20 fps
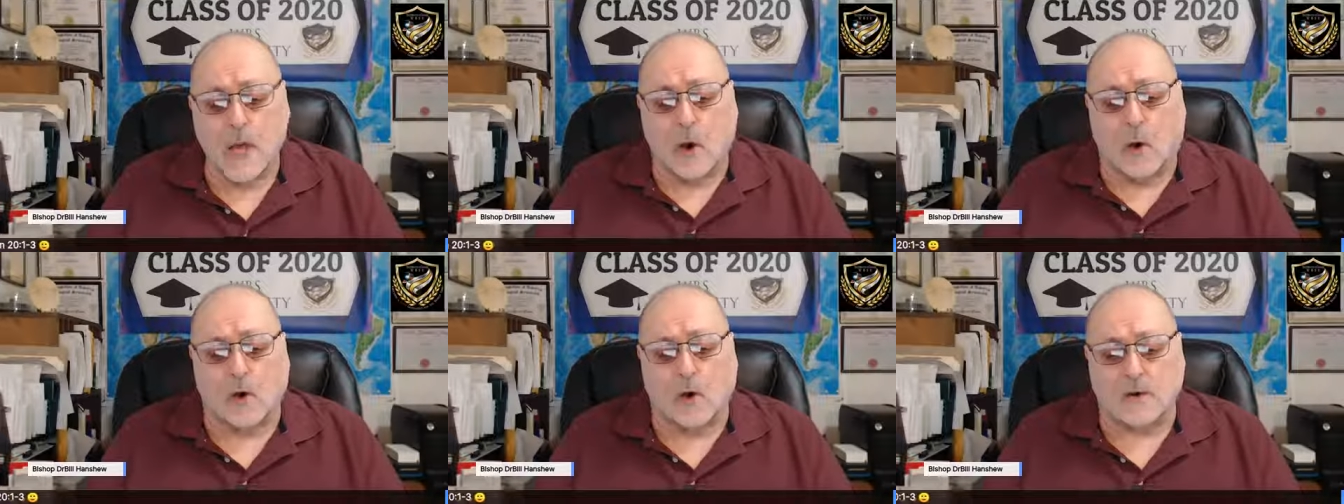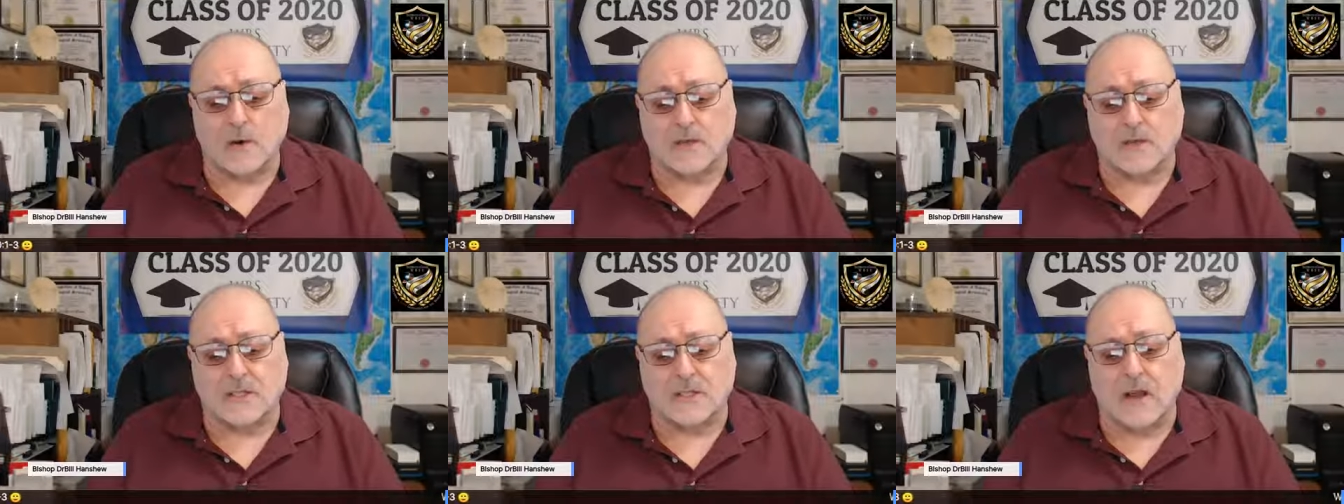
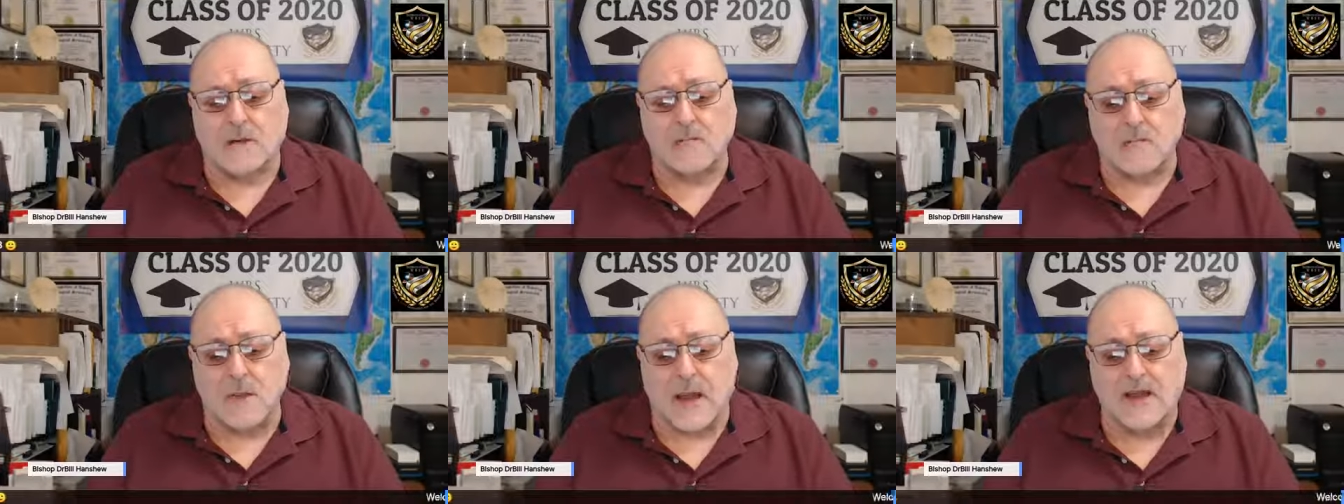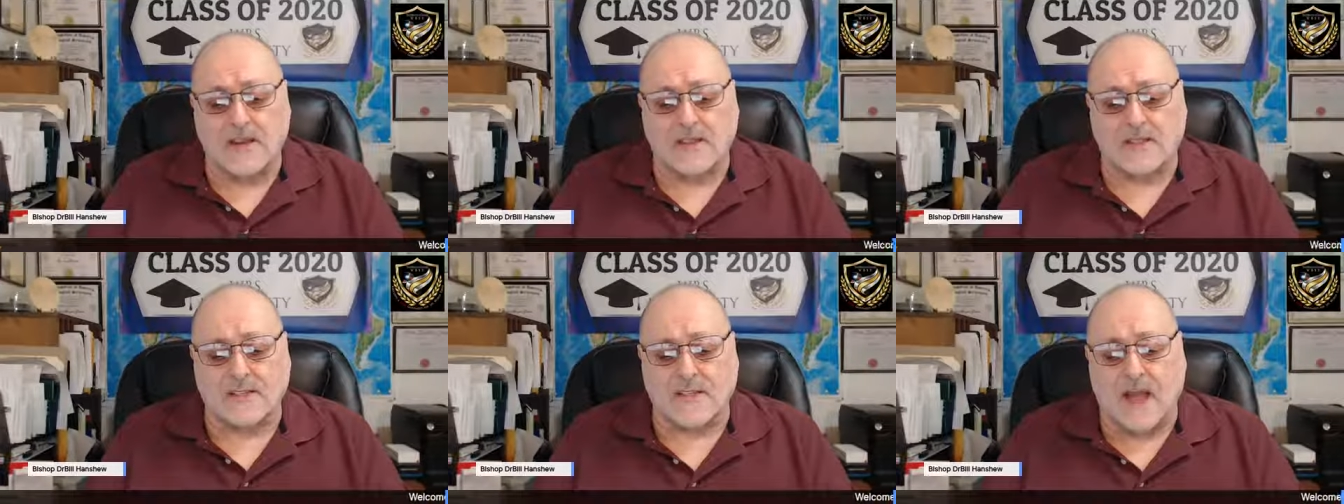Or some
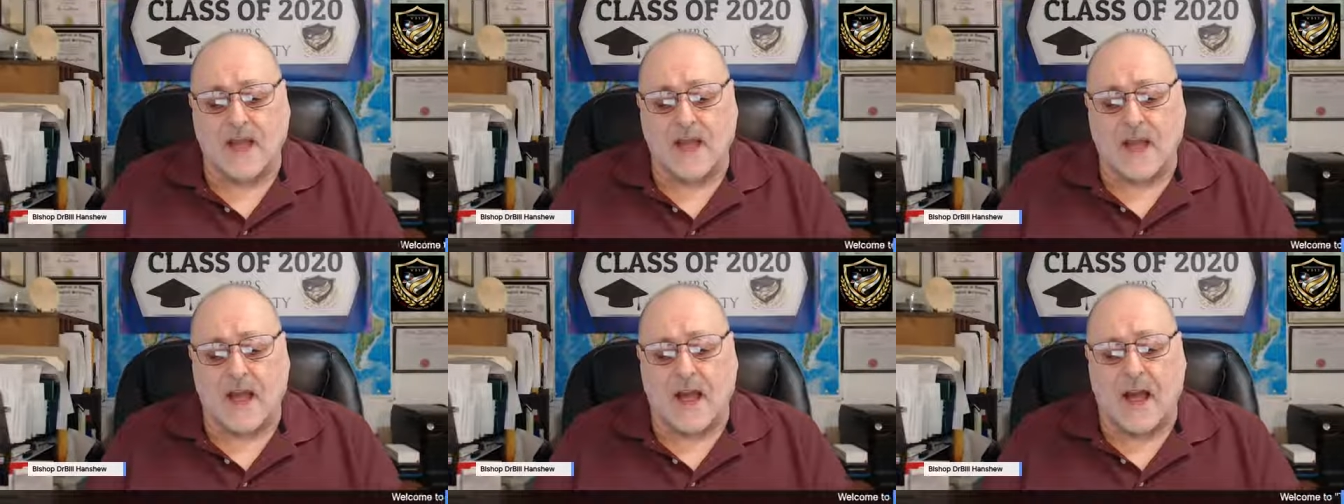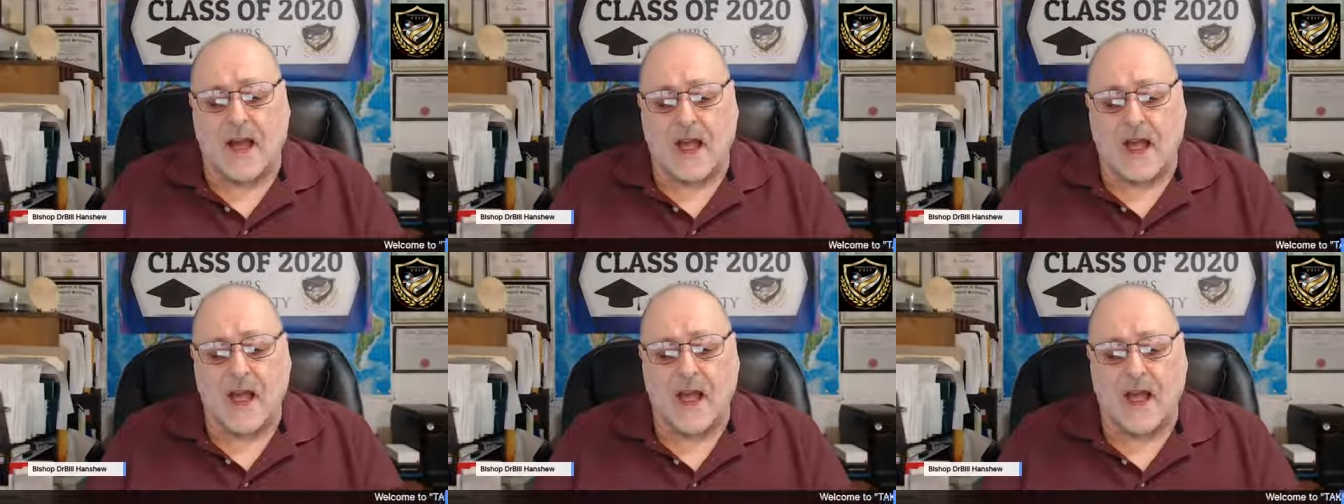might say,
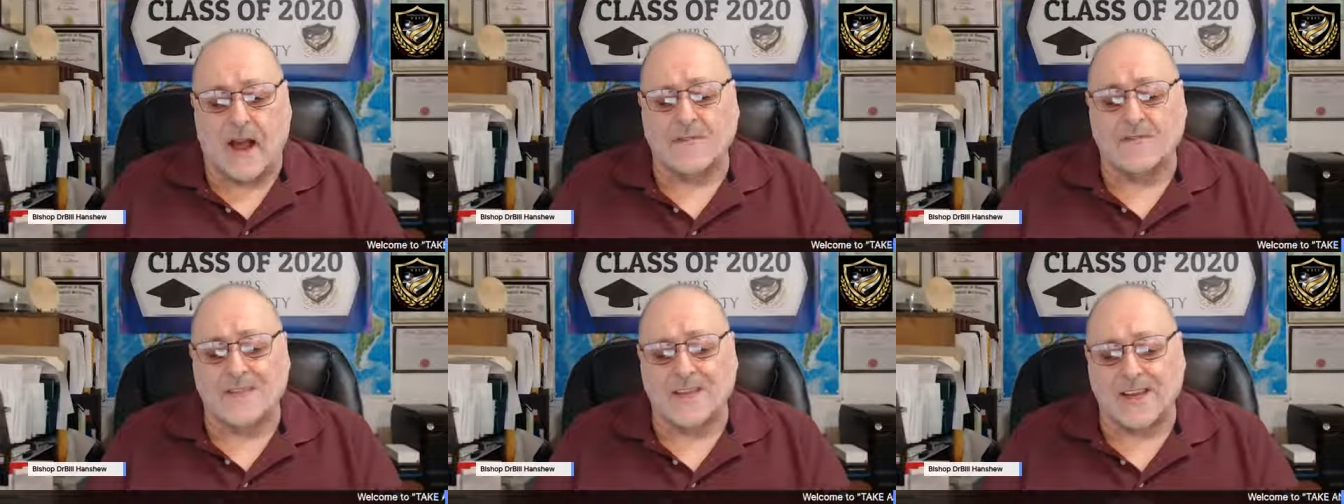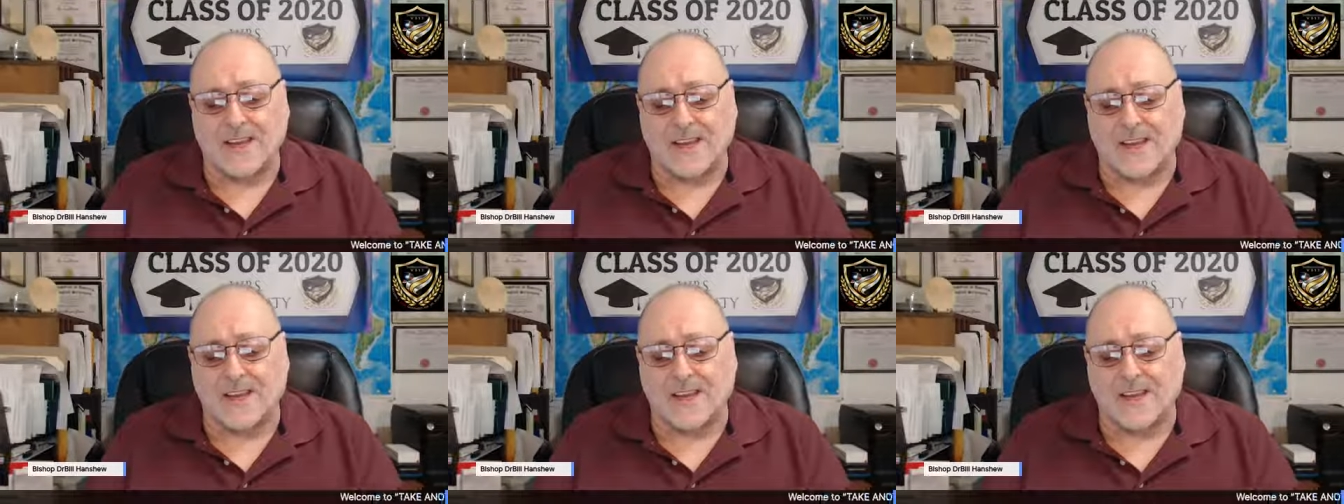I have the